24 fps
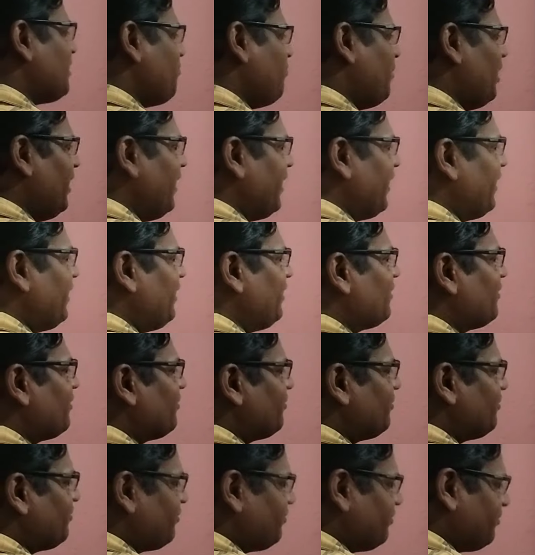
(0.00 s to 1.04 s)
a building.
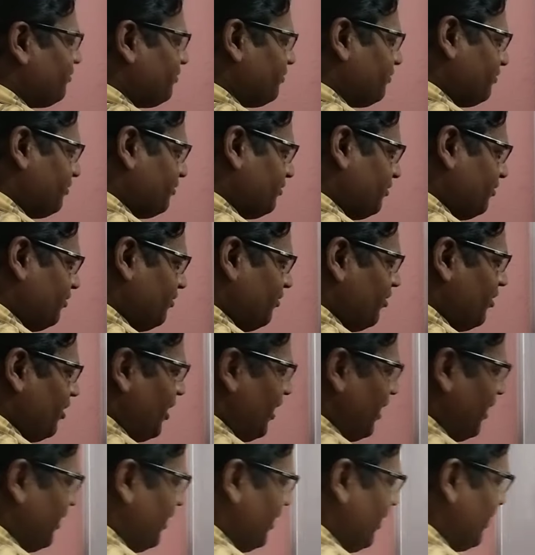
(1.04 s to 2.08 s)

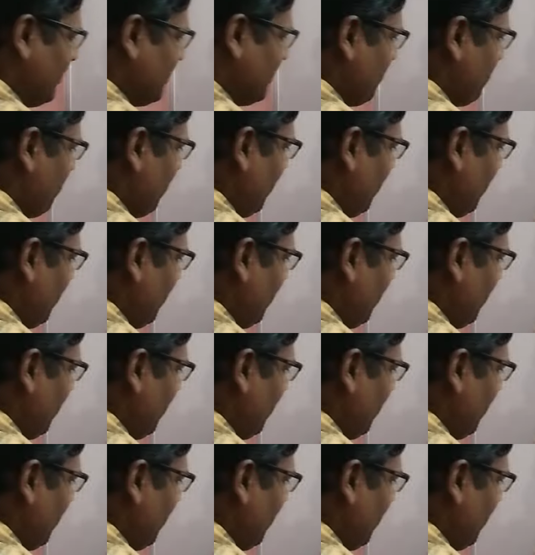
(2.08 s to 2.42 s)
Here is a